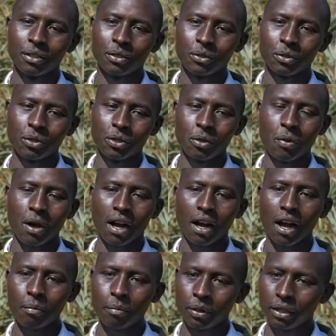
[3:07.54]
So they were
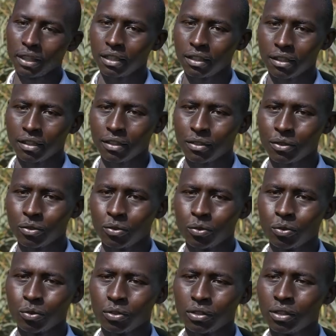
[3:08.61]
coming
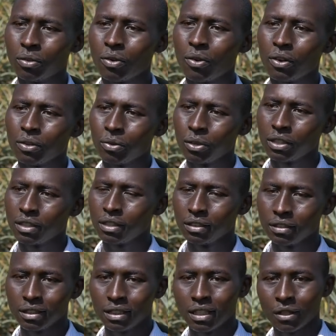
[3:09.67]
to see what
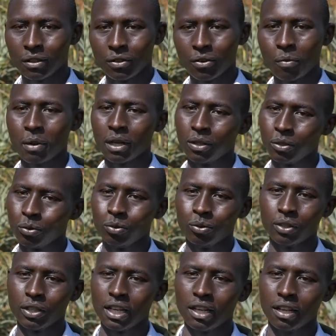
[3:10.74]
this teacher normally do.
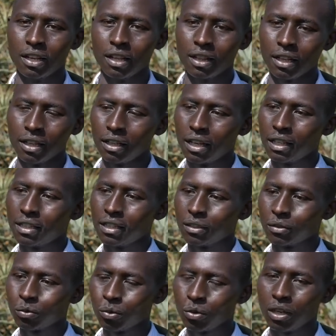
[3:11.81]
And then at the
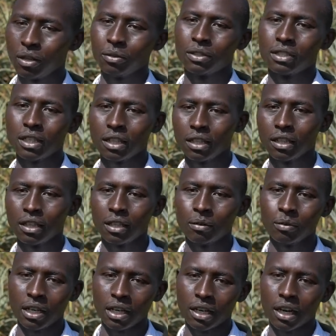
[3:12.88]
school, I was telling
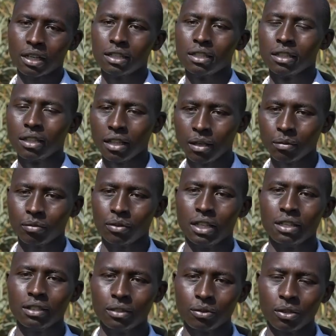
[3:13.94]
them, encouraging them,
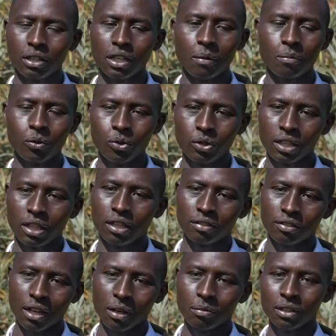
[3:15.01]
this is what I'm doing in the
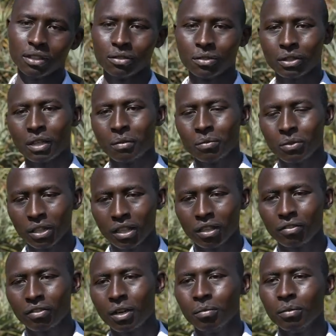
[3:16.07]
farm, this is what I'm doing in
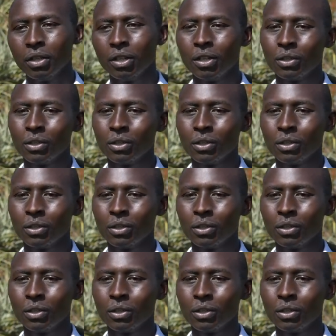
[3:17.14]
the farm.